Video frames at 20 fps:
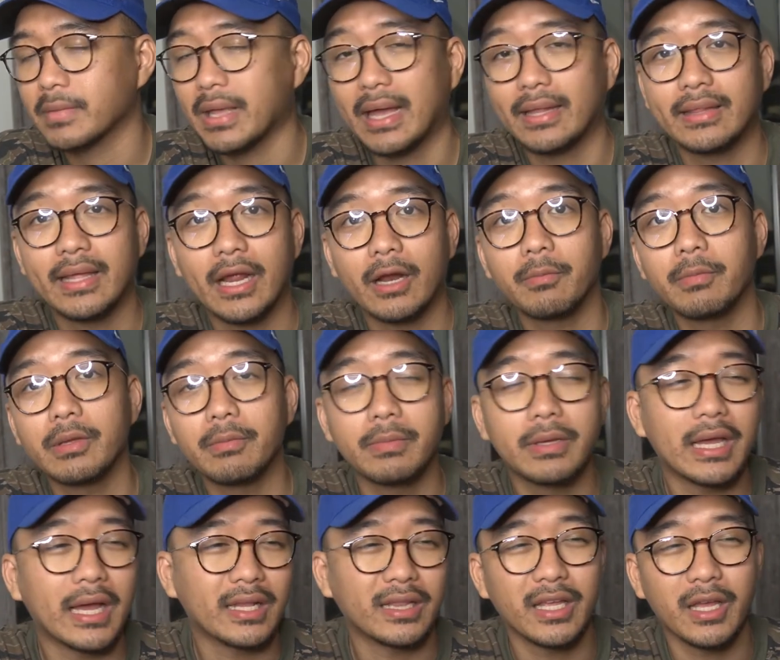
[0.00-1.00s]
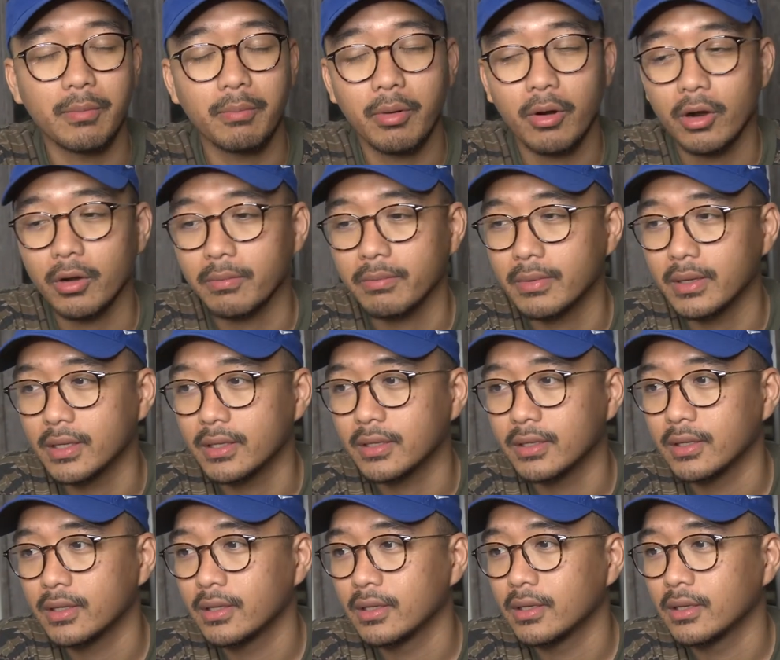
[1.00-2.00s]
at the Airbnb, at the apartment,
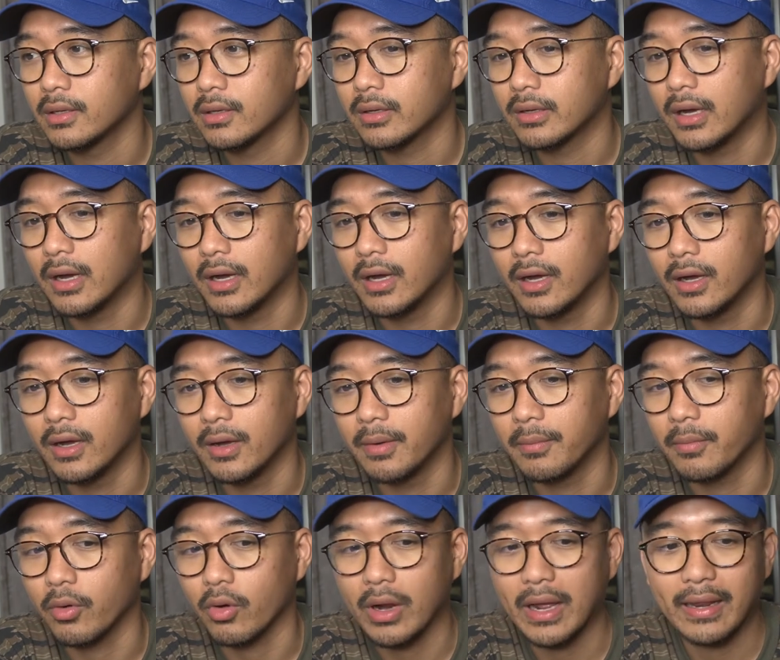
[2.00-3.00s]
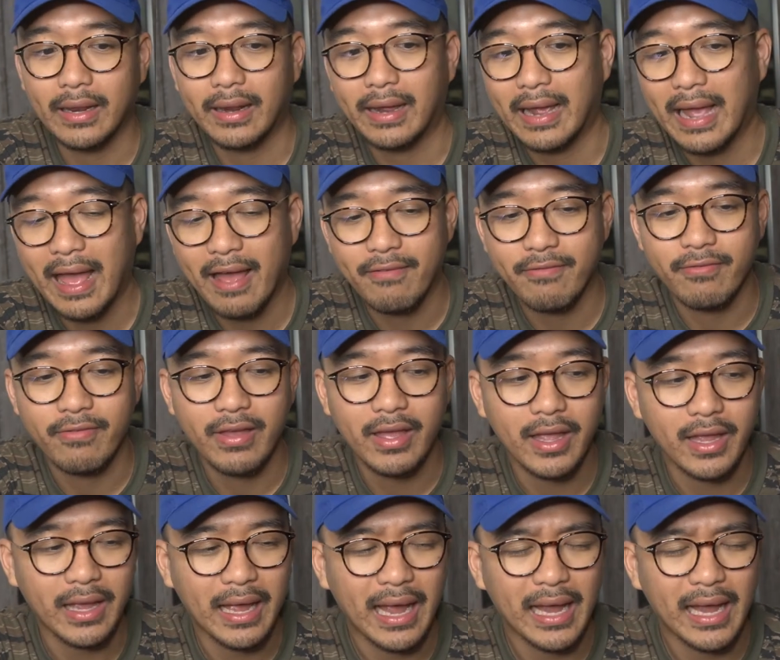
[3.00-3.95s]
um, or at a cafe.